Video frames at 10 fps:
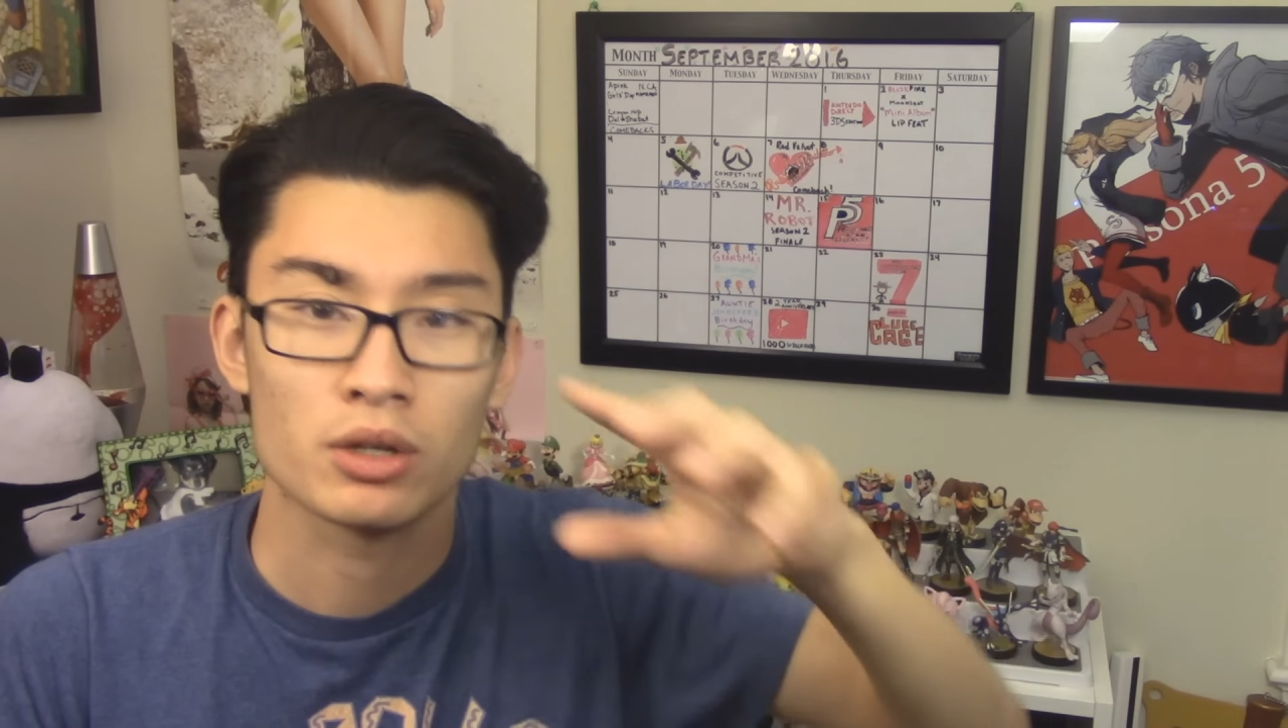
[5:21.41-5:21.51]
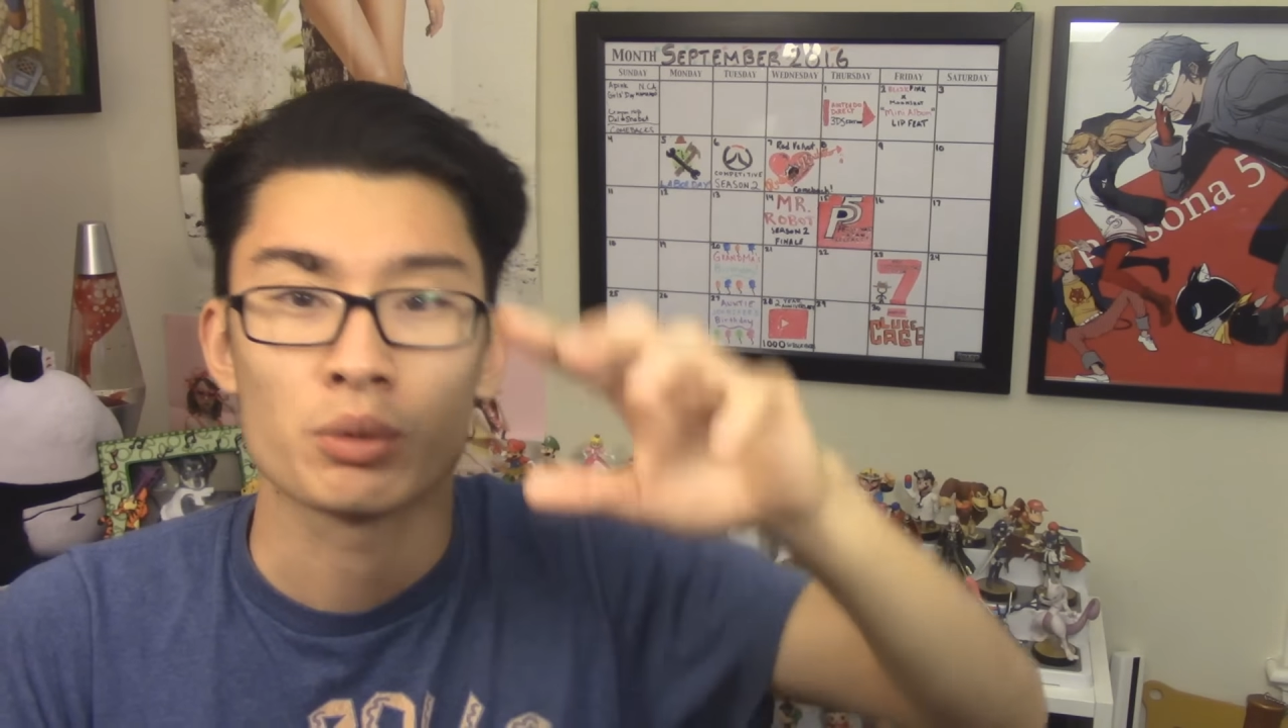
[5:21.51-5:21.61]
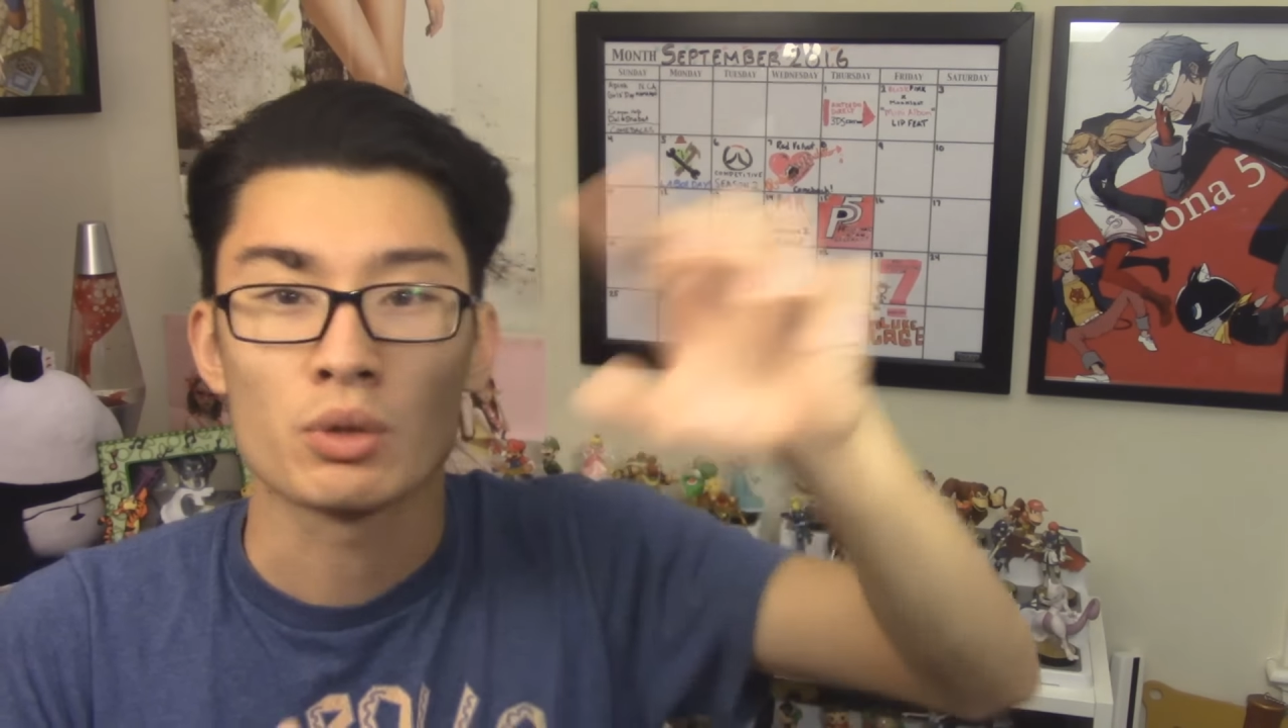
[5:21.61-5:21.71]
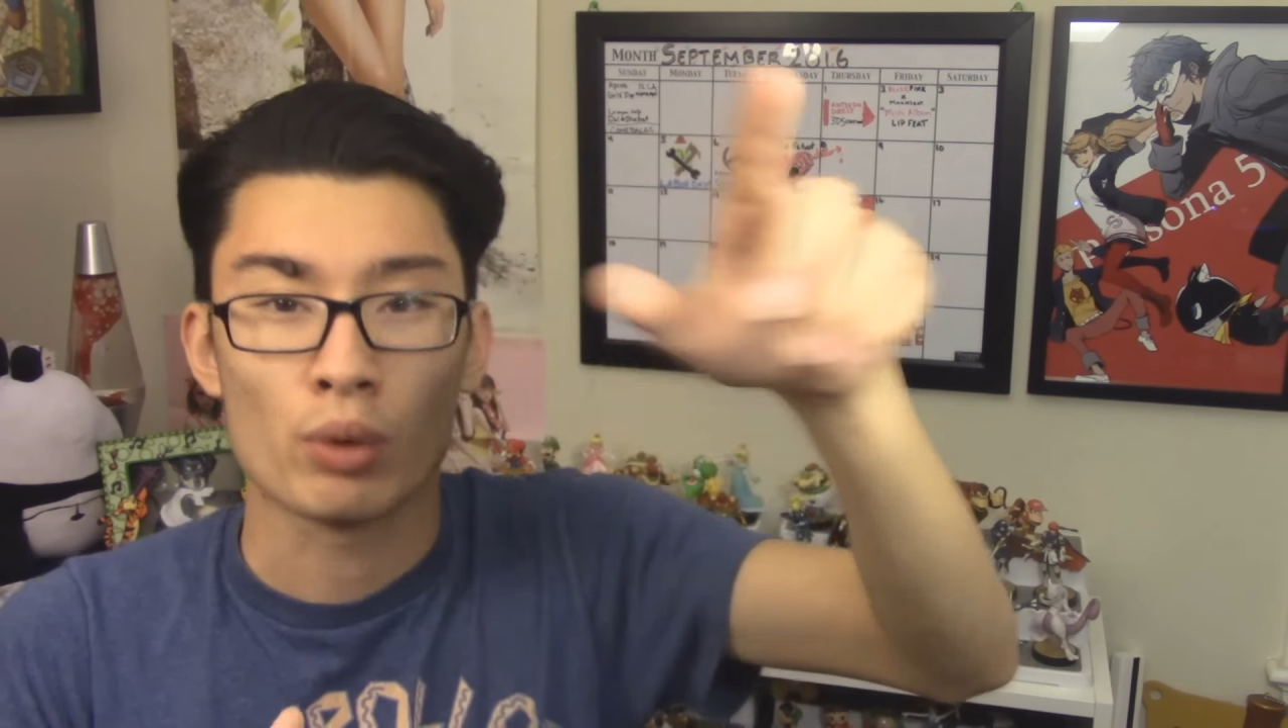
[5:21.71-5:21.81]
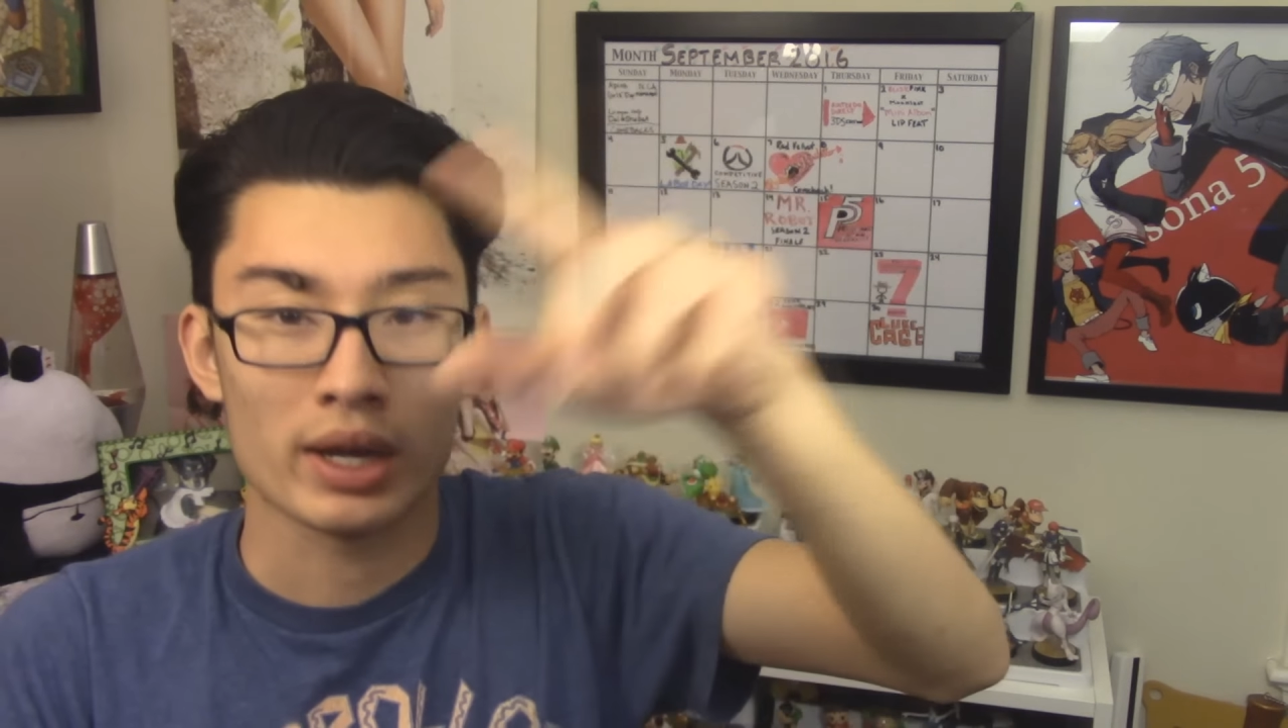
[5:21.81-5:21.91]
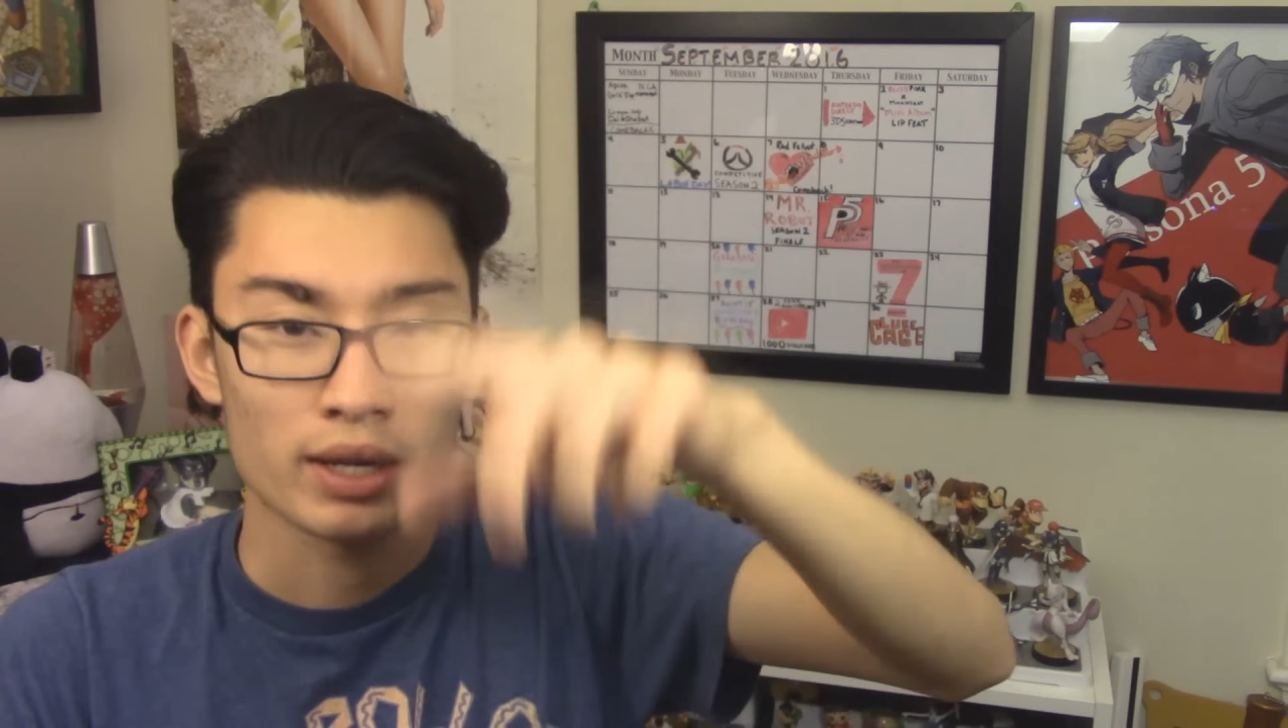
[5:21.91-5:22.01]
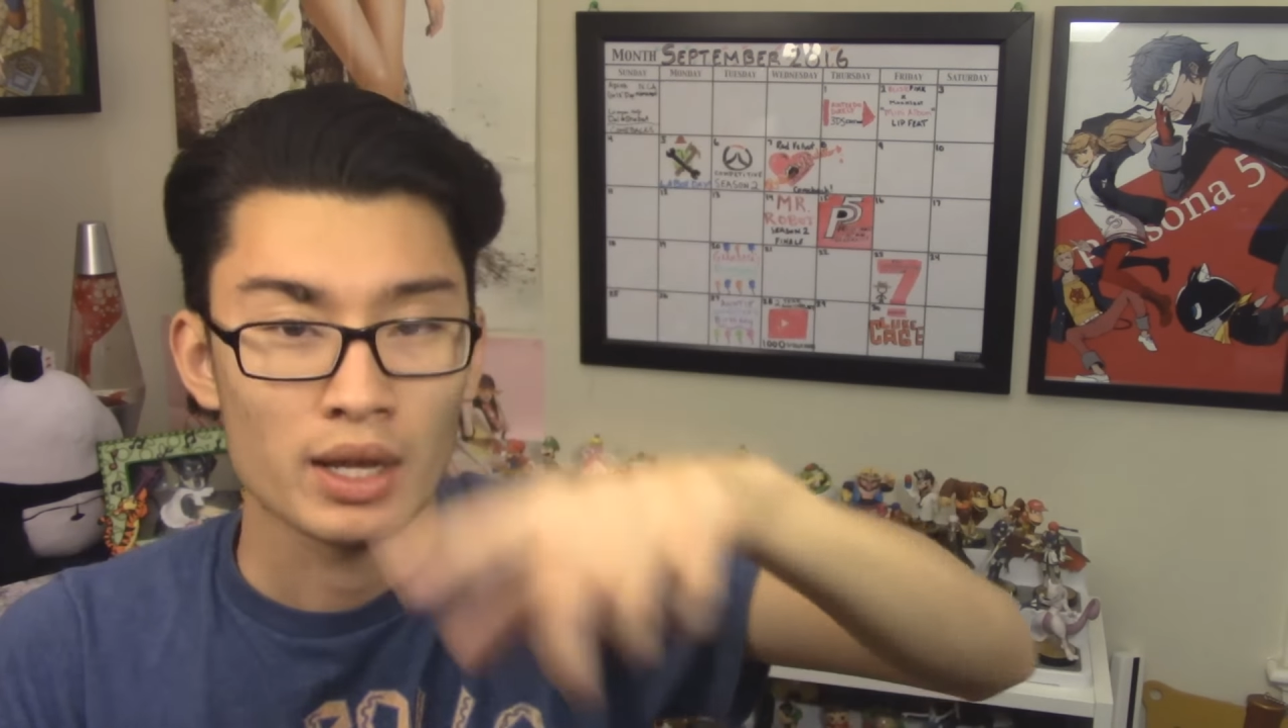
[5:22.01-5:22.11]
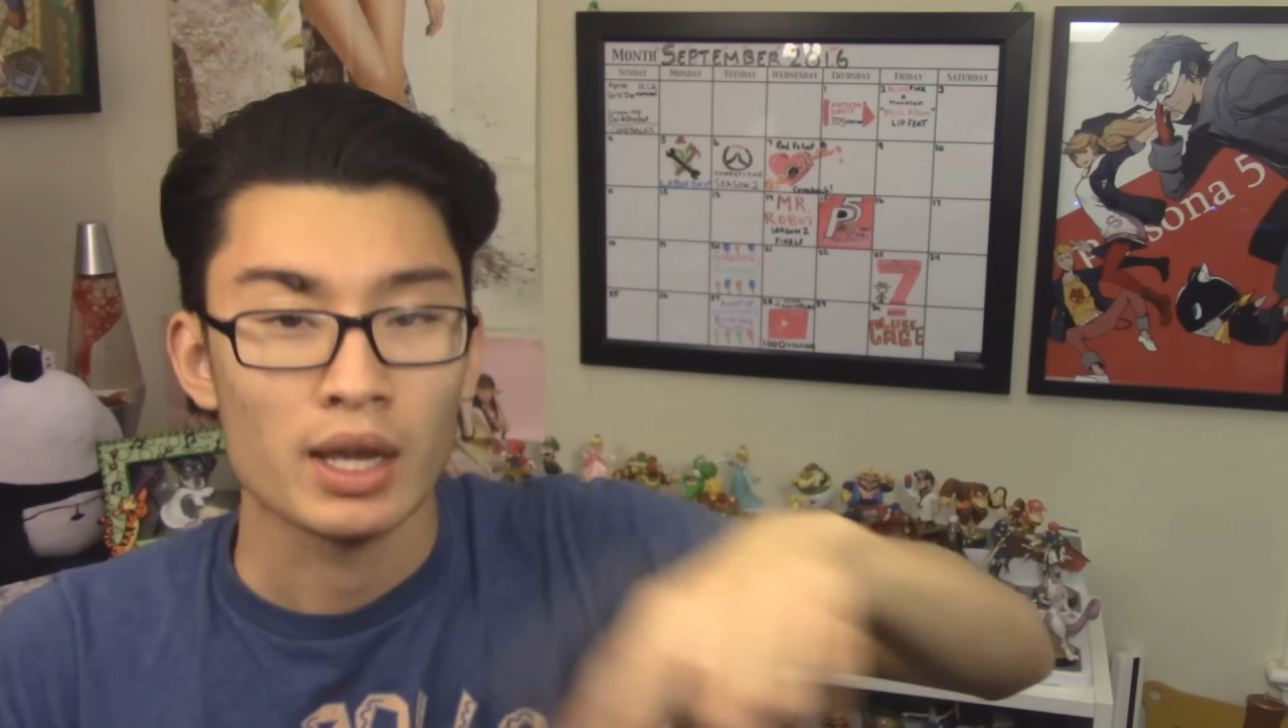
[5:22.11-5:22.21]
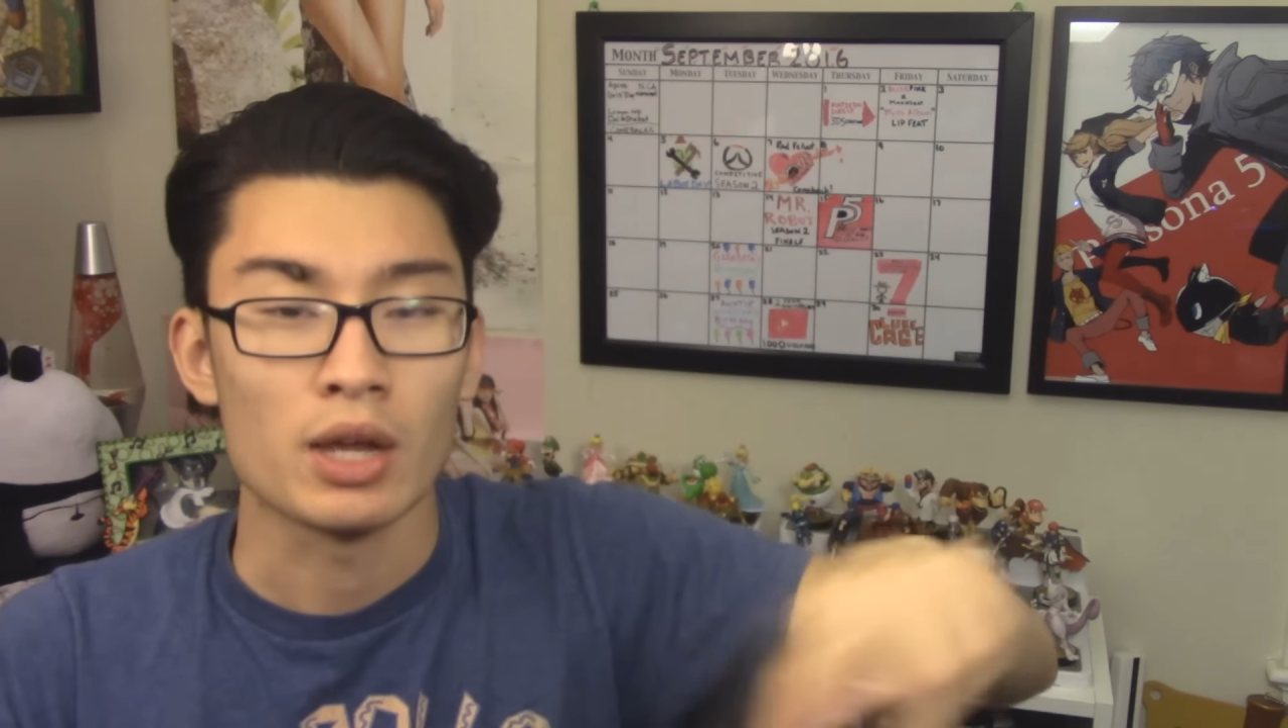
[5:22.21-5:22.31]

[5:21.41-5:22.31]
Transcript: you know, with the red